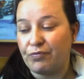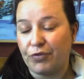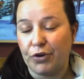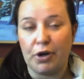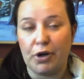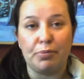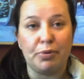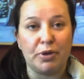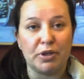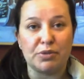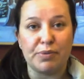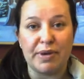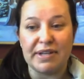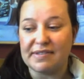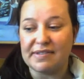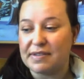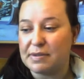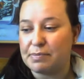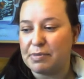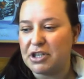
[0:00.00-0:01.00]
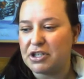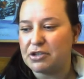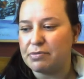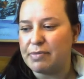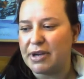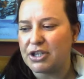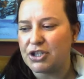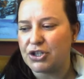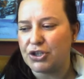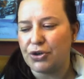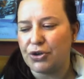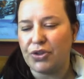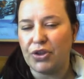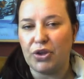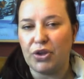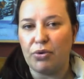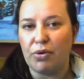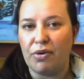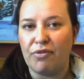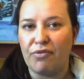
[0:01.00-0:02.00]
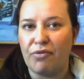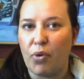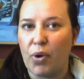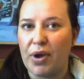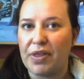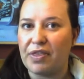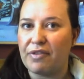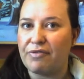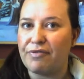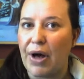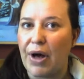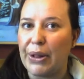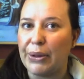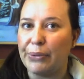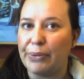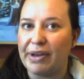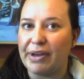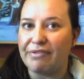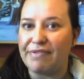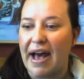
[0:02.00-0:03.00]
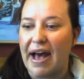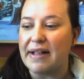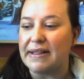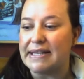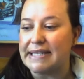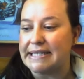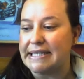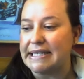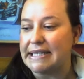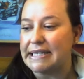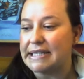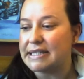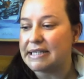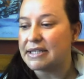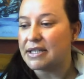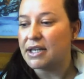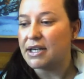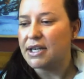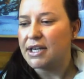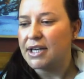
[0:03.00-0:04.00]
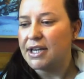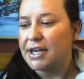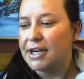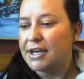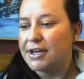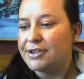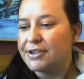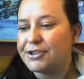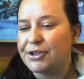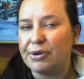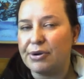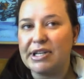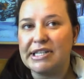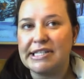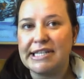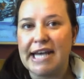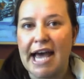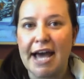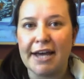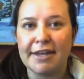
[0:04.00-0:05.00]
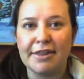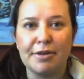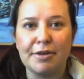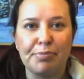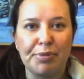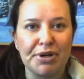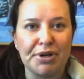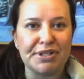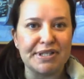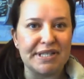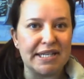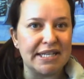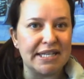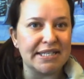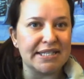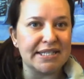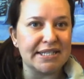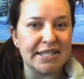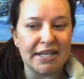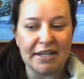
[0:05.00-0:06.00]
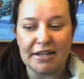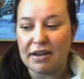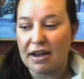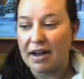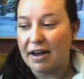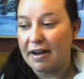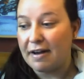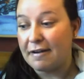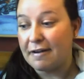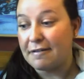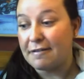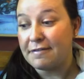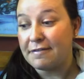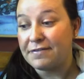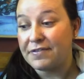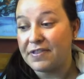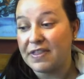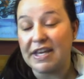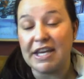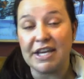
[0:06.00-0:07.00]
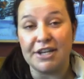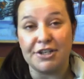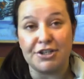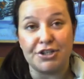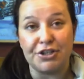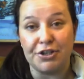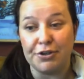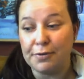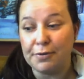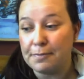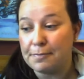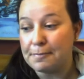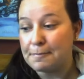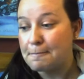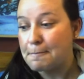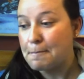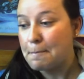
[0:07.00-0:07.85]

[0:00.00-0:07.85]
for a persuasive speech, make sure that you avoid the following fallacies. Don't attack the person instead of the issue.